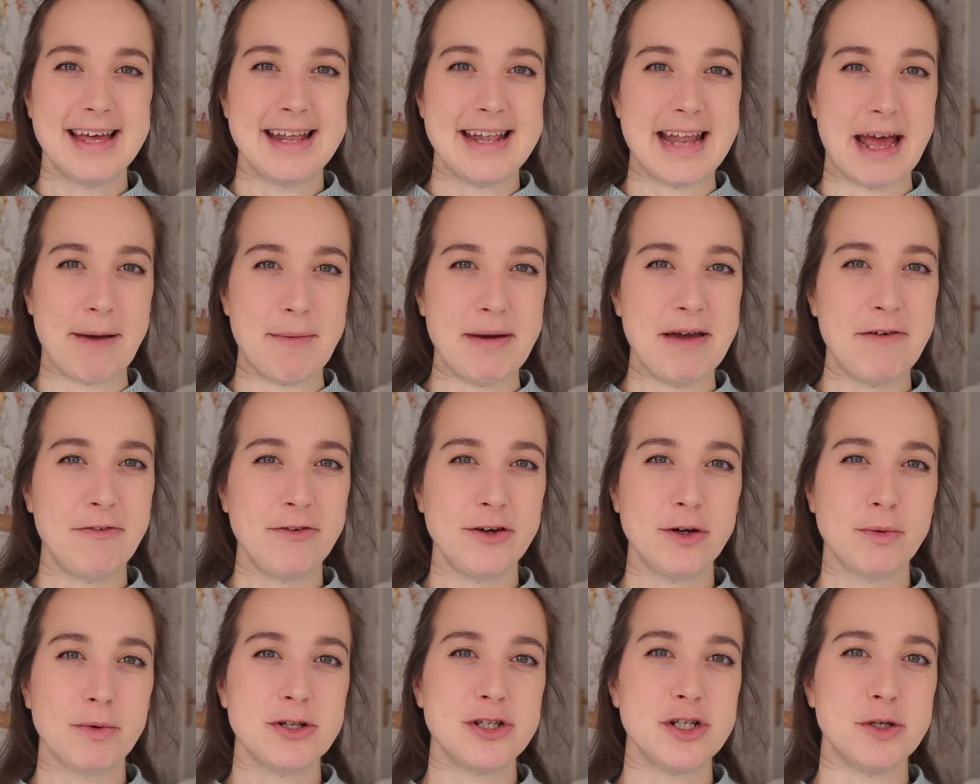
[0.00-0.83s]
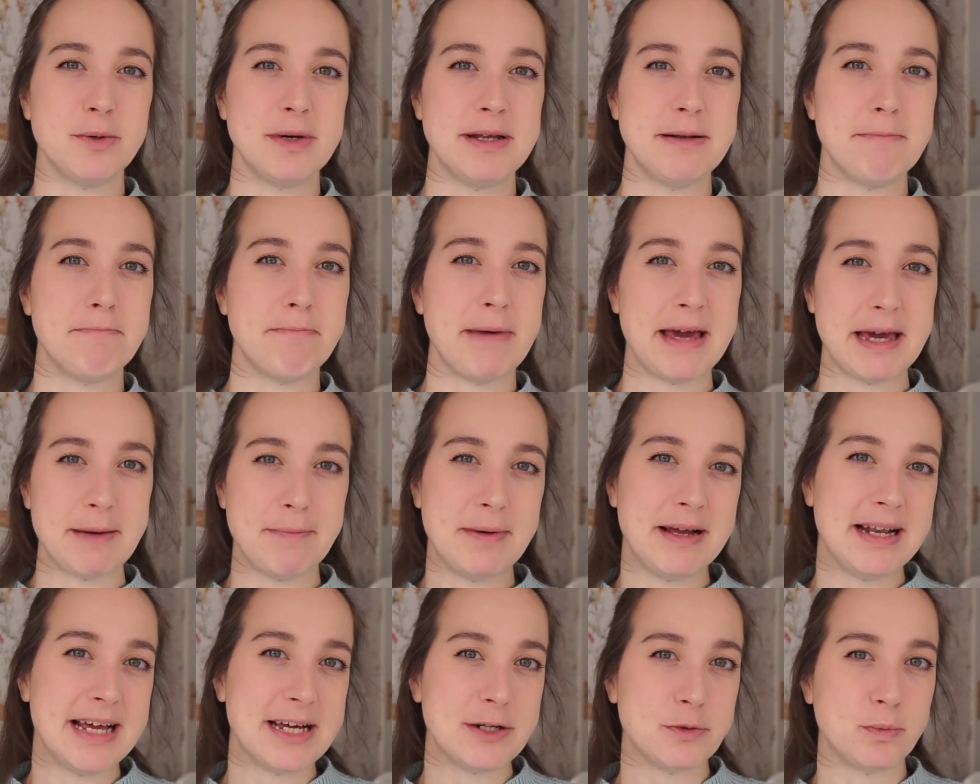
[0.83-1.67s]
Now if you are doing
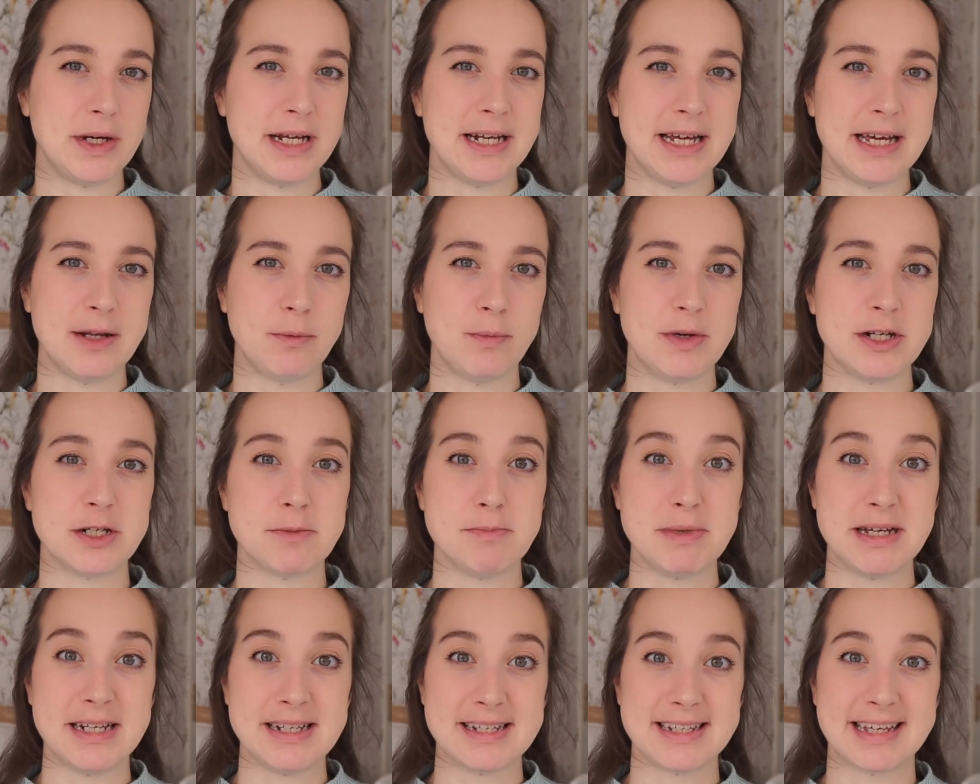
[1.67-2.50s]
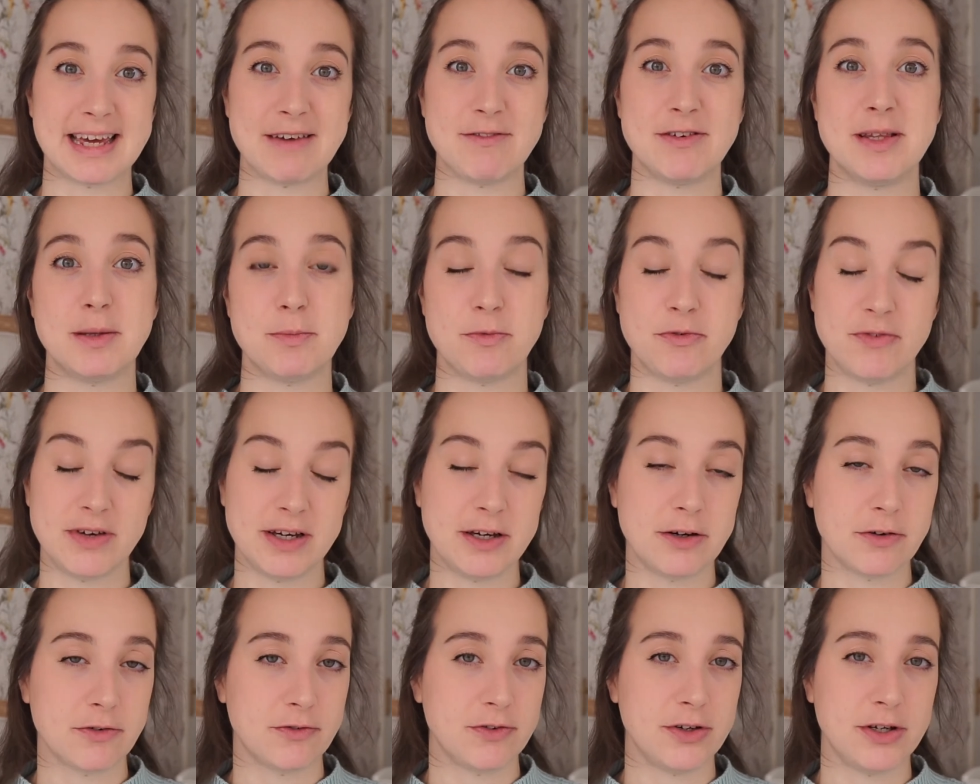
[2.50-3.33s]
baby led weaning, which means giving them
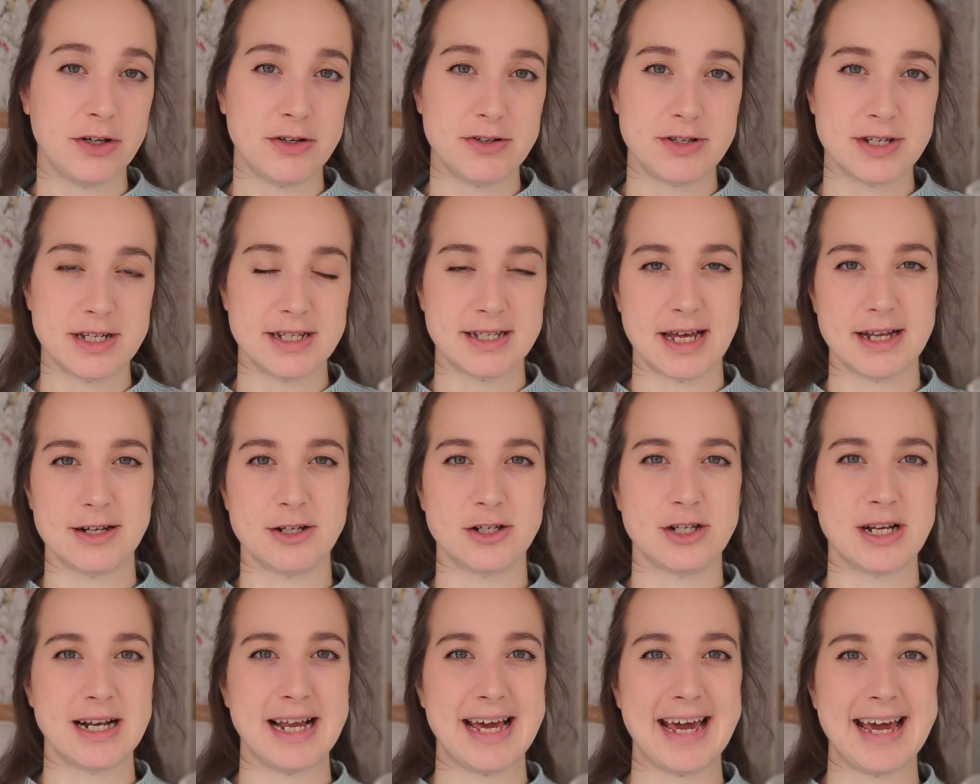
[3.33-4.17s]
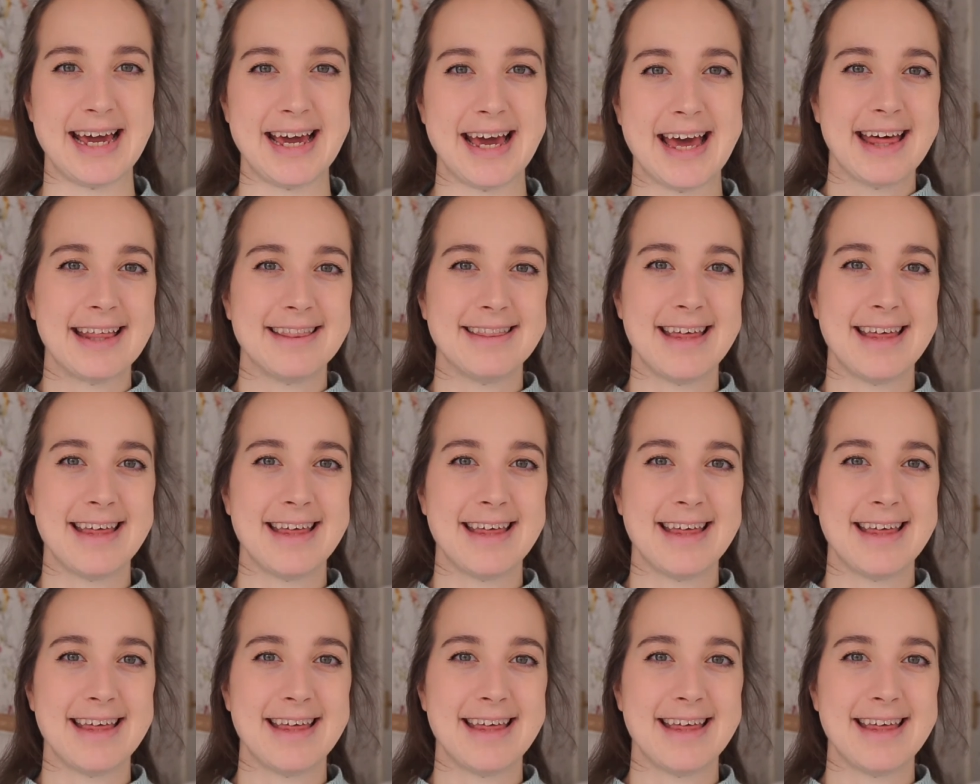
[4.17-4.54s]
finger foods essentially,